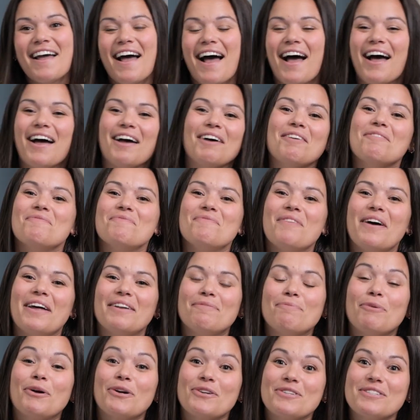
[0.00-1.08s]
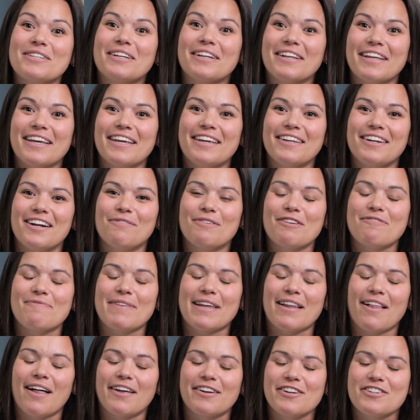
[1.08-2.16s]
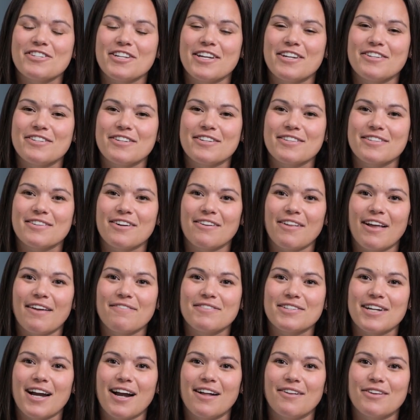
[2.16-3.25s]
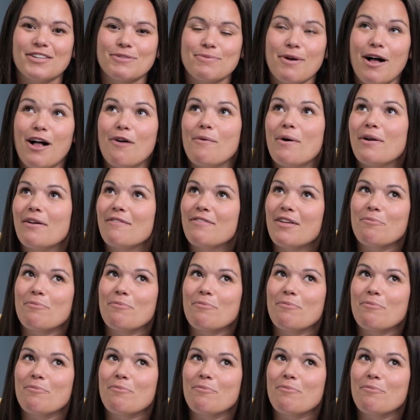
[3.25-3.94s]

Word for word: Um, but personally, you know, we've made a lot of changes in our lifestyle as well. One of